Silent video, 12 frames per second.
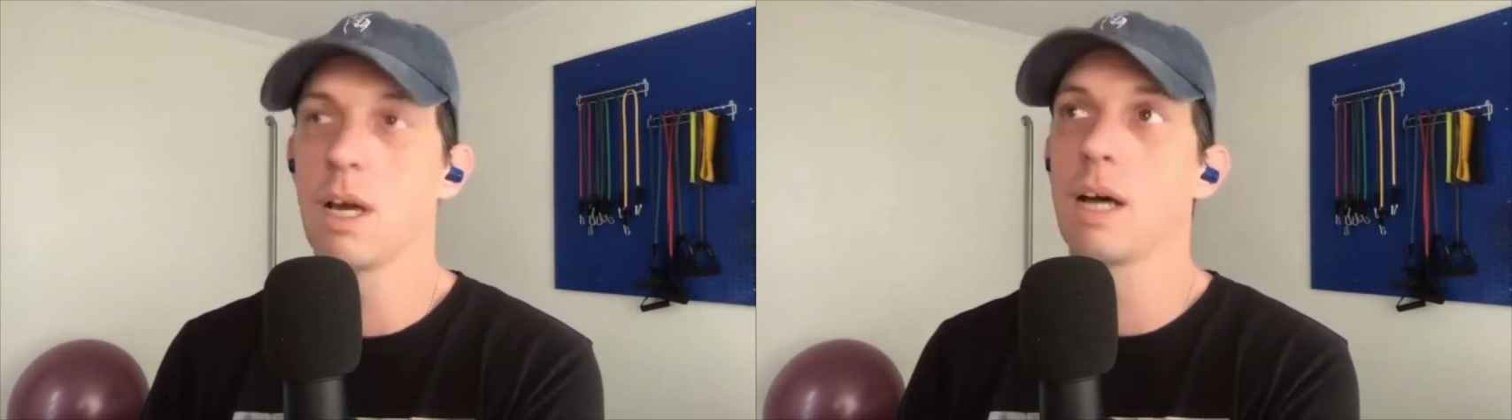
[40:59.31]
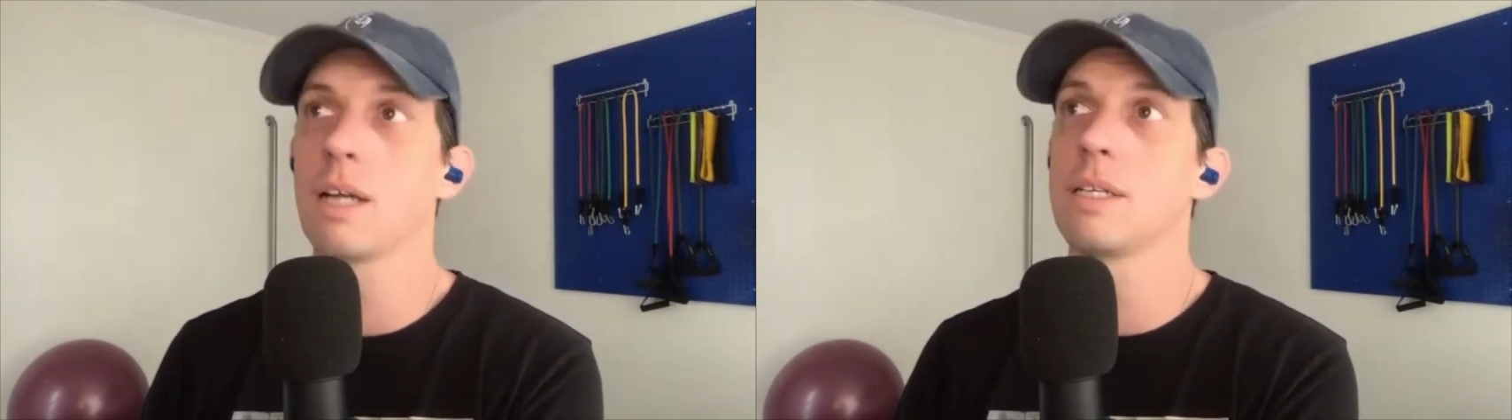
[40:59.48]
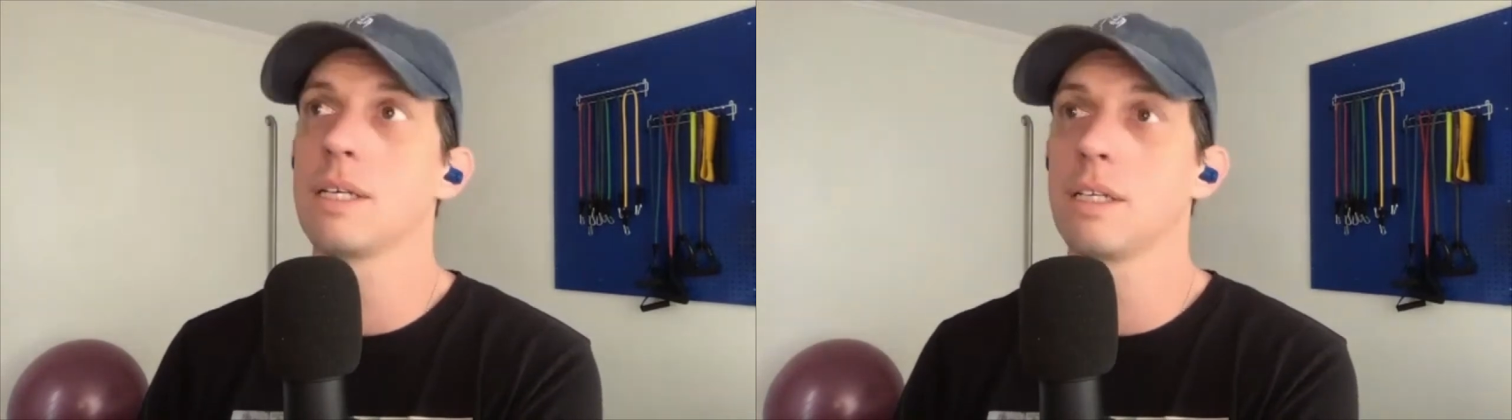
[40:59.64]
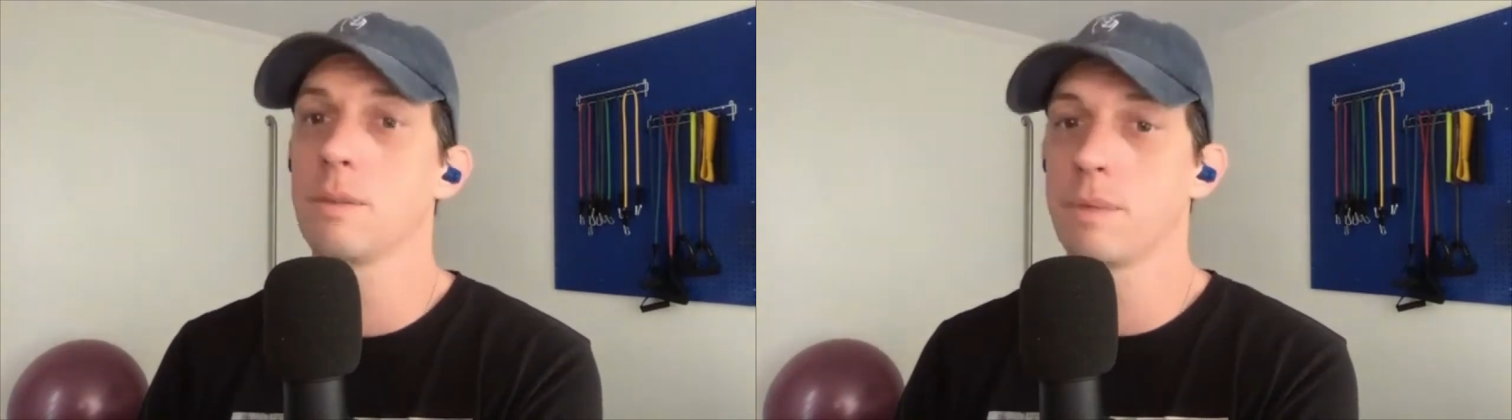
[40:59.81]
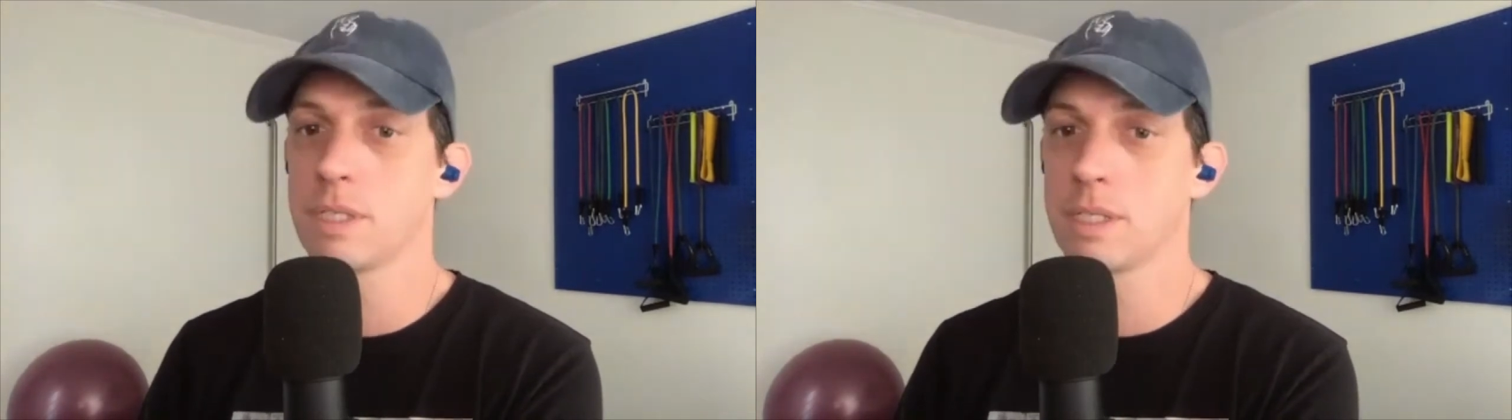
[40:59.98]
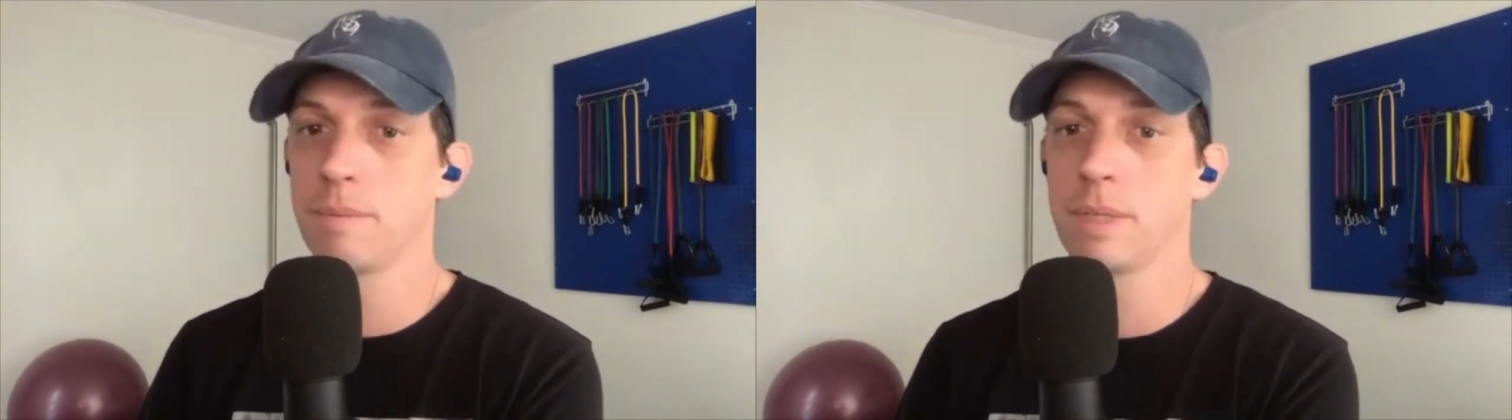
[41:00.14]
not dealing
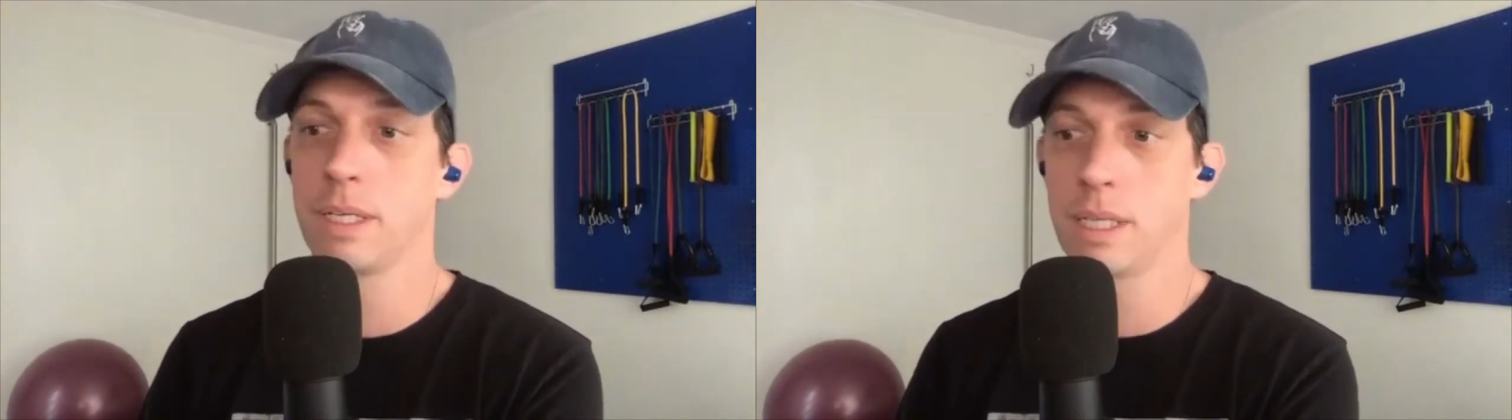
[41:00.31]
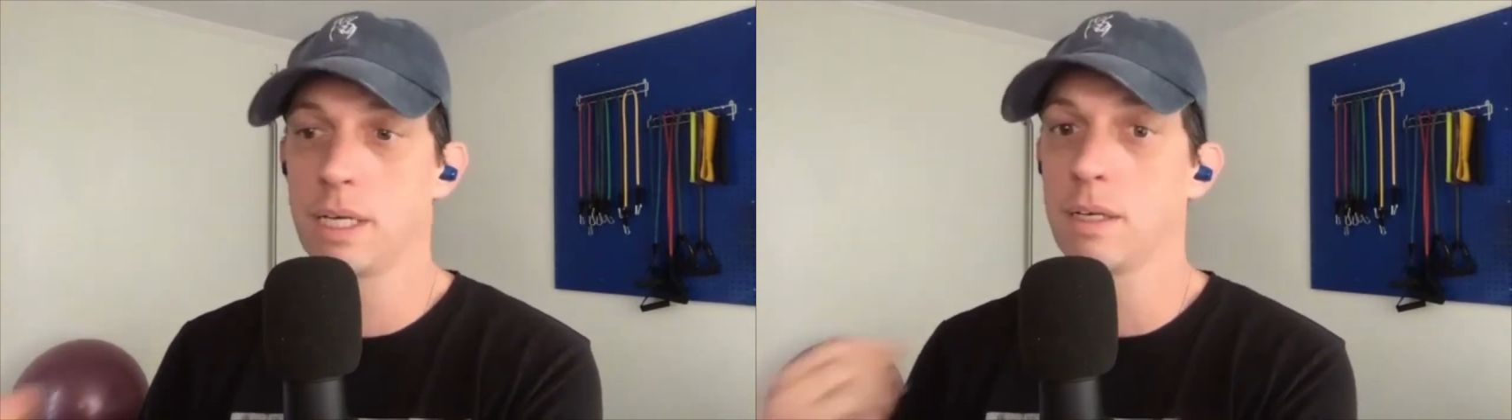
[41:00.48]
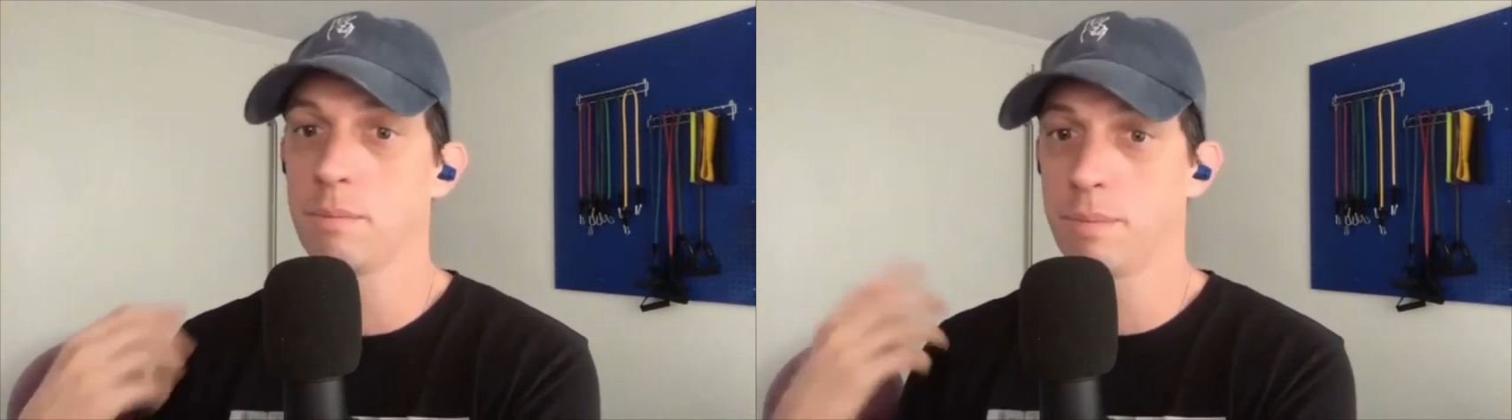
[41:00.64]
with something that your